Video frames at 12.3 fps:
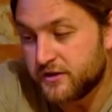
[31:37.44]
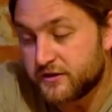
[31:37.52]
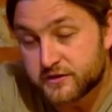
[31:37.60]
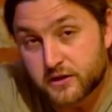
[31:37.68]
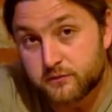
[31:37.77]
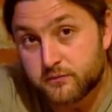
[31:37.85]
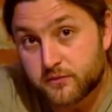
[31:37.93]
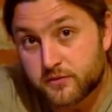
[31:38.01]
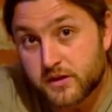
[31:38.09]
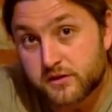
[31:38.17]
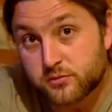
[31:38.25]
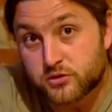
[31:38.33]
So
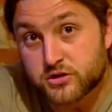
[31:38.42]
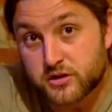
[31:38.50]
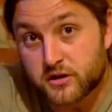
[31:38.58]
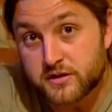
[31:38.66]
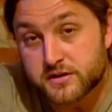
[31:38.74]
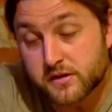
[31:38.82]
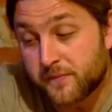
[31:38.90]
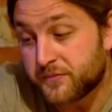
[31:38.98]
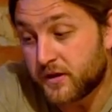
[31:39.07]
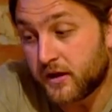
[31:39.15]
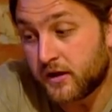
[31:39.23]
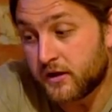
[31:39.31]
thanks for watching, guys,
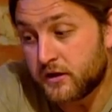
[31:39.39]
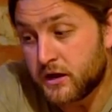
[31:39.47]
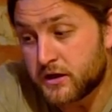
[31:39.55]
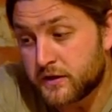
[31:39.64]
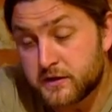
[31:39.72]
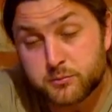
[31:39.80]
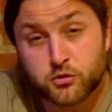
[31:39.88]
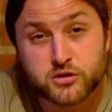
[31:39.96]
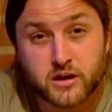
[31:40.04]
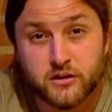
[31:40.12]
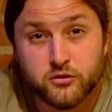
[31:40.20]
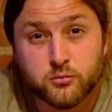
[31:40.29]
and at this point
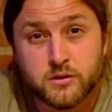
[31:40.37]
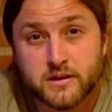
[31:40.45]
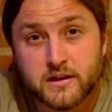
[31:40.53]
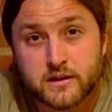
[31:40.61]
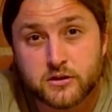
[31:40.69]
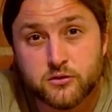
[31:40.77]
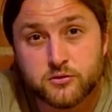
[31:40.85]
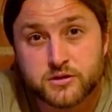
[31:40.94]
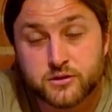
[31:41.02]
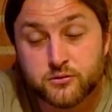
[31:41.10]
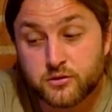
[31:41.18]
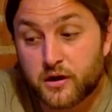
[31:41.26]
I normally link you
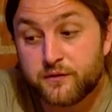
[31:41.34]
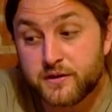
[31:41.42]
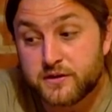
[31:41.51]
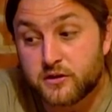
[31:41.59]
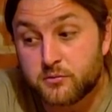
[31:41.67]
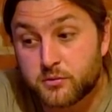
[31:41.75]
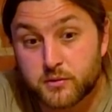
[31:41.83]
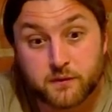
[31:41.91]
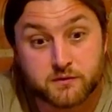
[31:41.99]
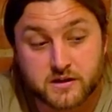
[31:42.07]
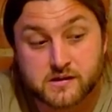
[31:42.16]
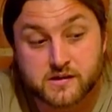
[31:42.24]
to a video, but we
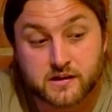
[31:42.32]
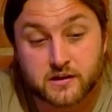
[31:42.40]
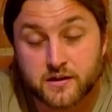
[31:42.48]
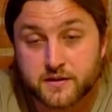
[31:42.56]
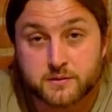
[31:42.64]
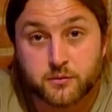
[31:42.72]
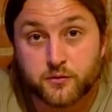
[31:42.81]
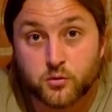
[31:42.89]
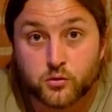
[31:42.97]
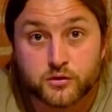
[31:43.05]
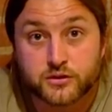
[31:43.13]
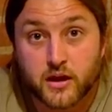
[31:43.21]
haven't done anything like this
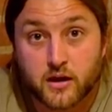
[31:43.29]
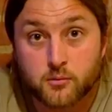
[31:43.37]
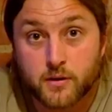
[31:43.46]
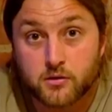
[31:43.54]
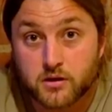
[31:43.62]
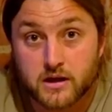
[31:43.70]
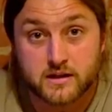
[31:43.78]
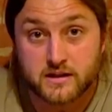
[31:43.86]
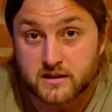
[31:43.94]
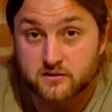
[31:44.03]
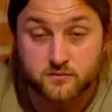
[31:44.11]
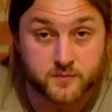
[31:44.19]
before, so how about
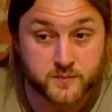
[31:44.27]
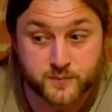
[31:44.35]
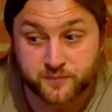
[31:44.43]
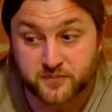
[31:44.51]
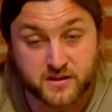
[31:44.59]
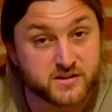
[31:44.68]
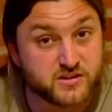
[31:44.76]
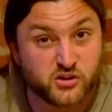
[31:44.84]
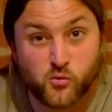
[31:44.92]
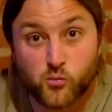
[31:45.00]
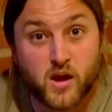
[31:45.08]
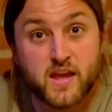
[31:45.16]
clicking
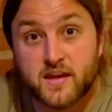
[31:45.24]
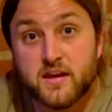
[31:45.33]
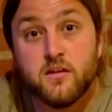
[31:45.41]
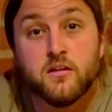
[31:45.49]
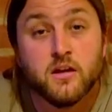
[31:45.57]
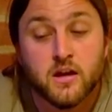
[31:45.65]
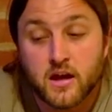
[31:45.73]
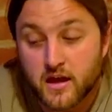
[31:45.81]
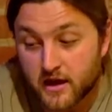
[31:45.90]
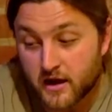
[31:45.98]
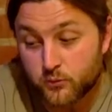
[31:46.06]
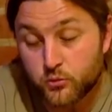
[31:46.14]
somewhere here,
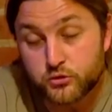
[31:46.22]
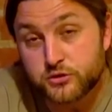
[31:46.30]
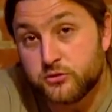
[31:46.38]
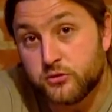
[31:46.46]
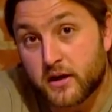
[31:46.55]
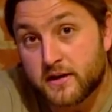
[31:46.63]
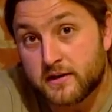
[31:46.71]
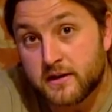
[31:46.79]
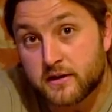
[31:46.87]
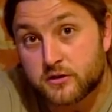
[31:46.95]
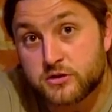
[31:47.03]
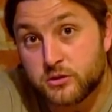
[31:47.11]
and we'll do a
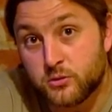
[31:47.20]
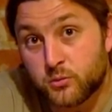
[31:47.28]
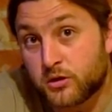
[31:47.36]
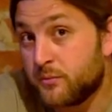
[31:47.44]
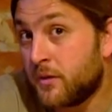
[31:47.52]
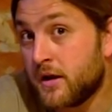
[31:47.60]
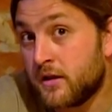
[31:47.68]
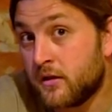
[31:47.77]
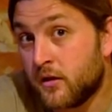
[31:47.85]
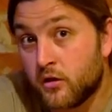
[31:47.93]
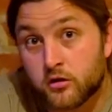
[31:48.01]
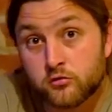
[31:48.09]
link to one of my
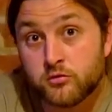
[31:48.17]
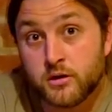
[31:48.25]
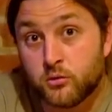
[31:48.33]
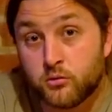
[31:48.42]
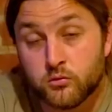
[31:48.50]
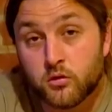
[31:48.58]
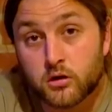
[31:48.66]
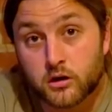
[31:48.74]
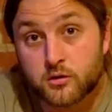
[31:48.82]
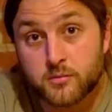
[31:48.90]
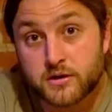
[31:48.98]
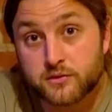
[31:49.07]
real
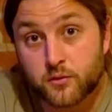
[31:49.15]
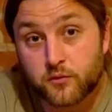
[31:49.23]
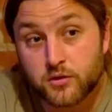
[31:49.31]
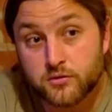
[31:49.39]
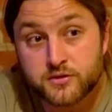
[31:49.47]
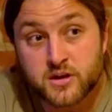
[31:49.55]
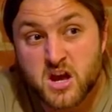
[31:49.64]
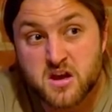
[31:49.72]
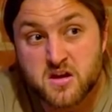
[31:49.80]
locomotive reviews,